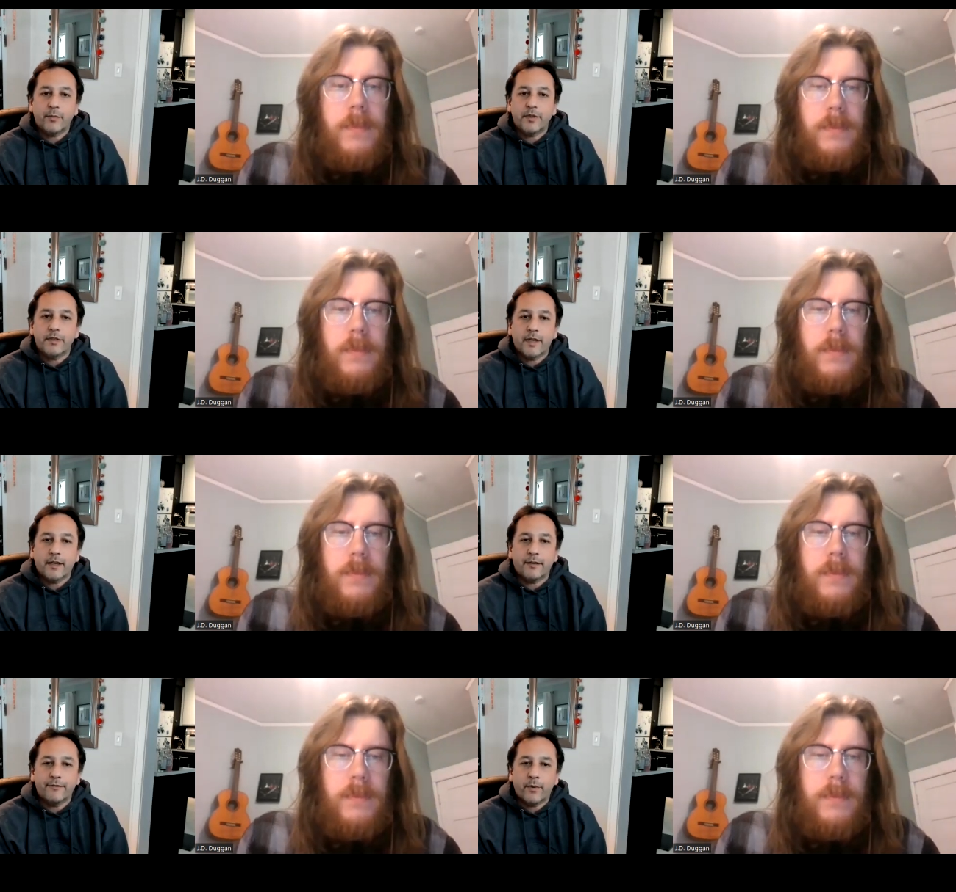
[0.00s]
Speaker 1: that we're
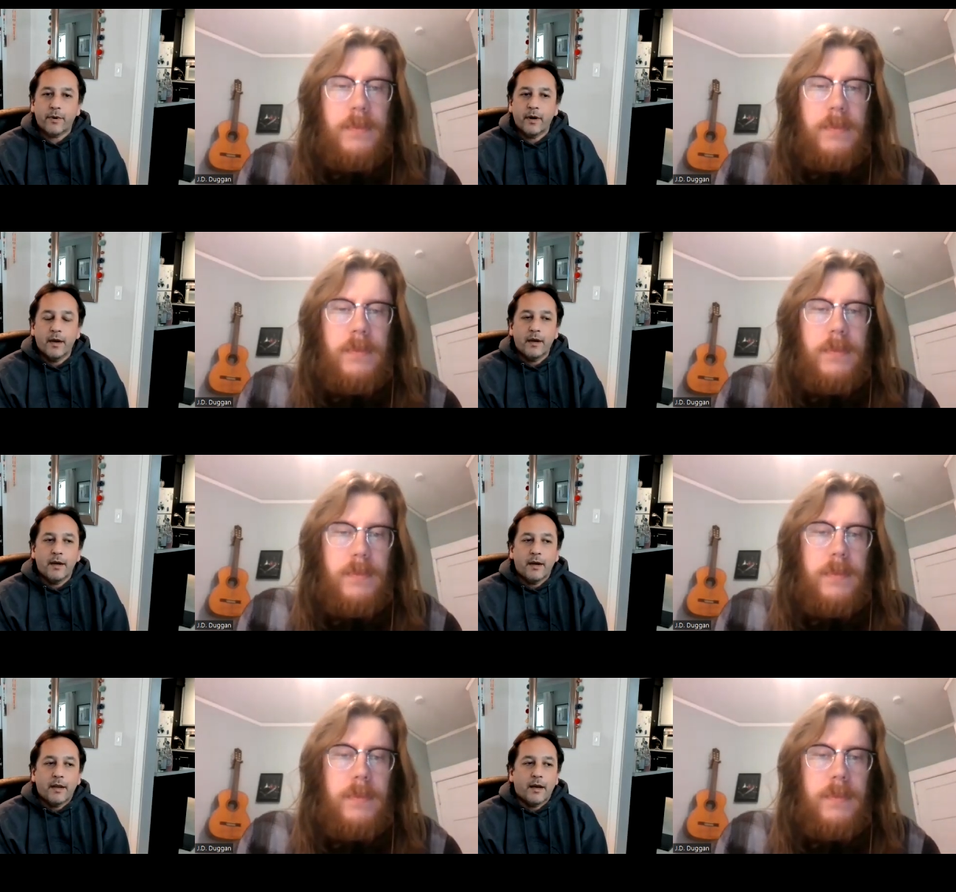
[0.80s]
designing for,
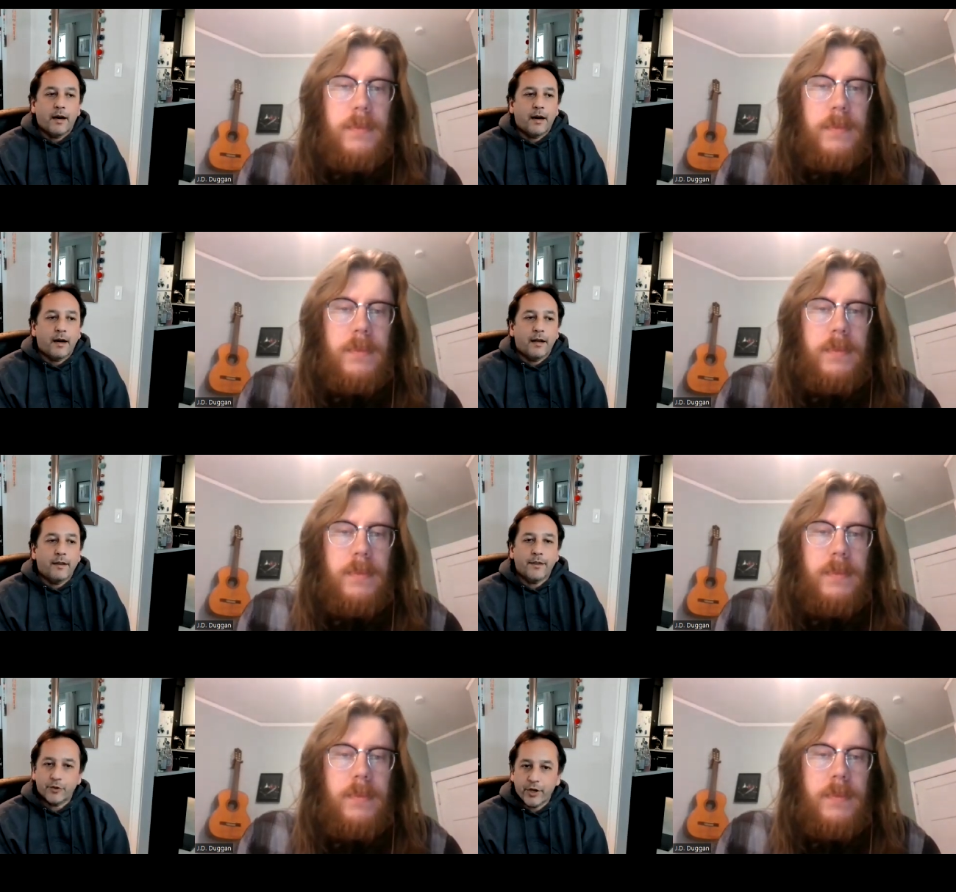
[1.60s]
uh,
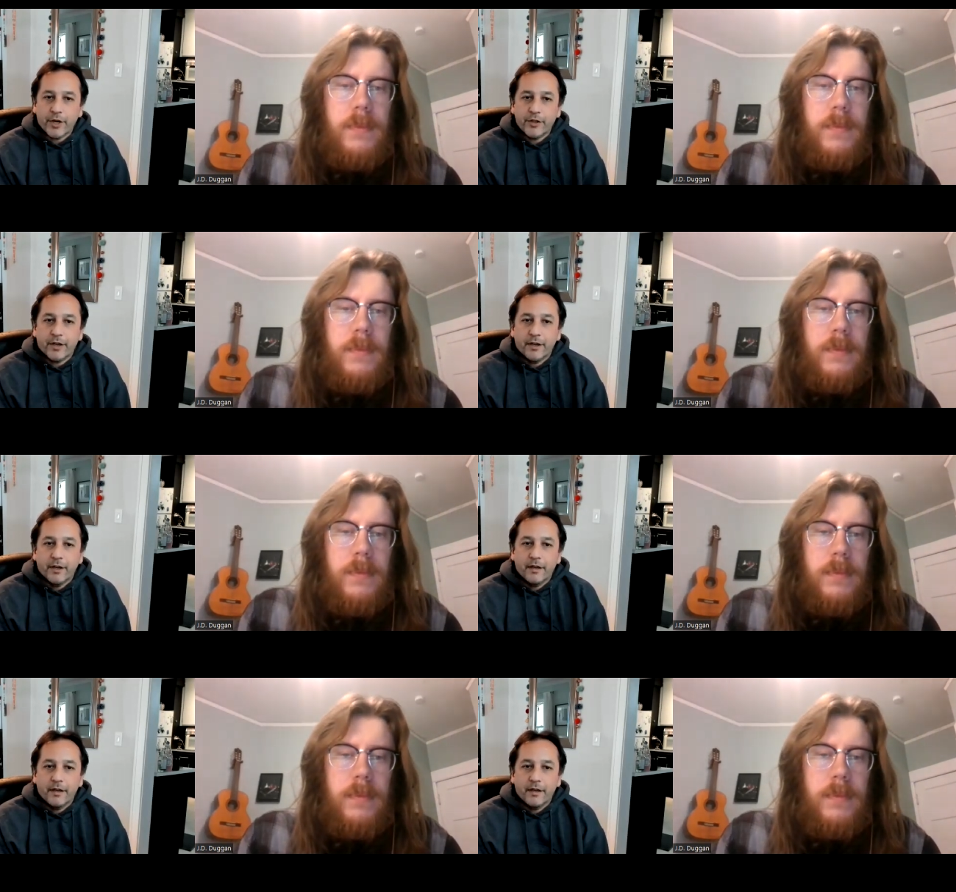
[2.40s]
they're changing.